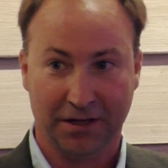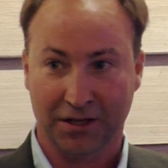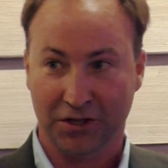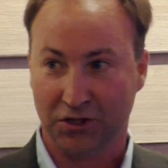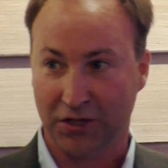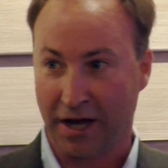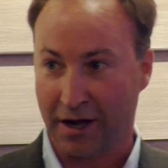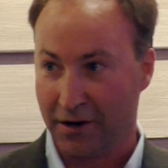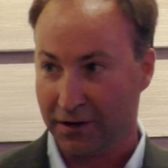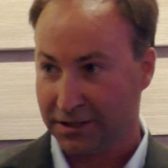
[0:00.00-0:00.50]

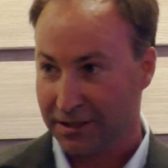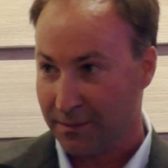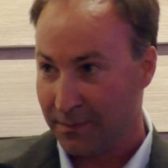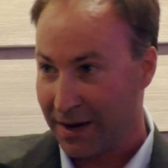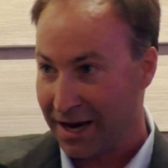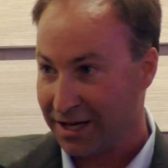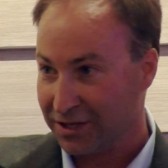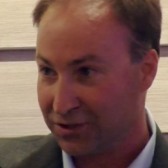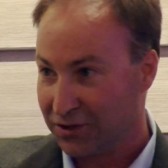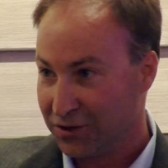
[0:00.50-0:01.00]
Shout out to
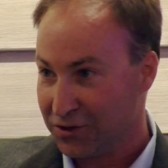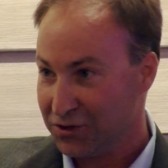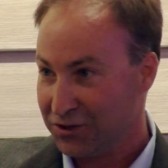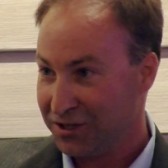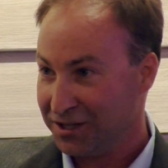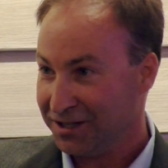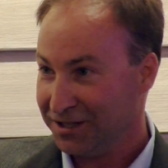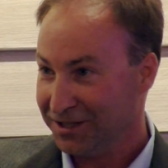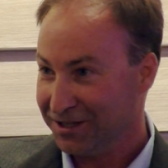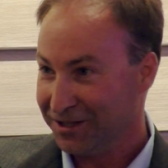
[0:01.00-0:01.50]
Mike
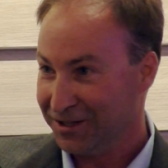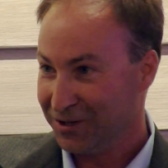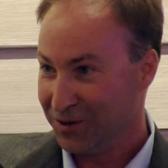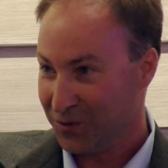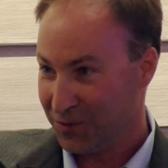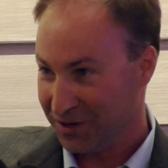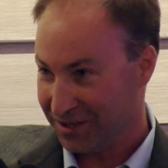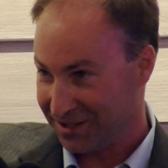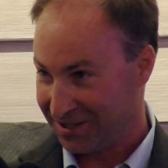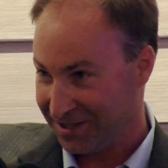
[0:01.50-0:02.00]
Sergi,
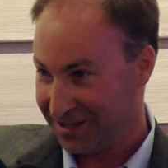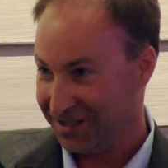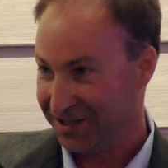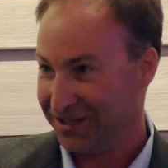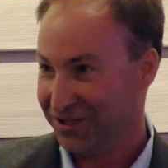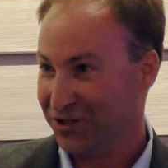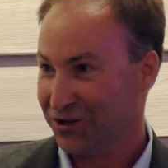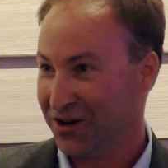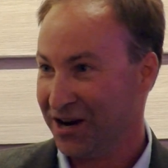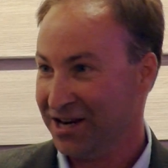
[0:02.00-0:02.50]
who was
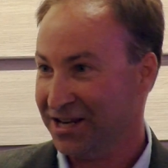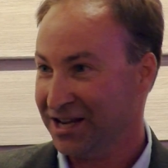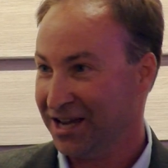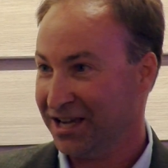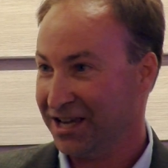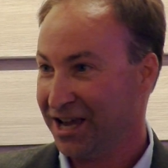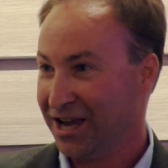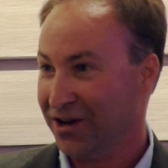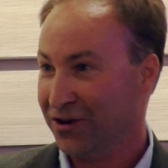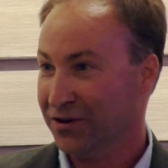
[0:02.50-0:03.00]
trained
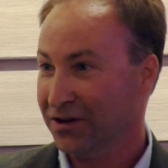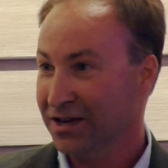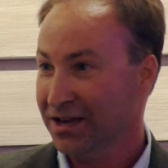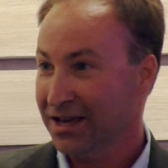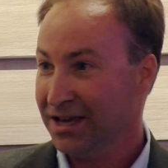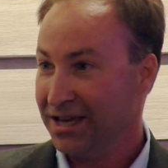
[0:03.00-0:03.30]
at Yale.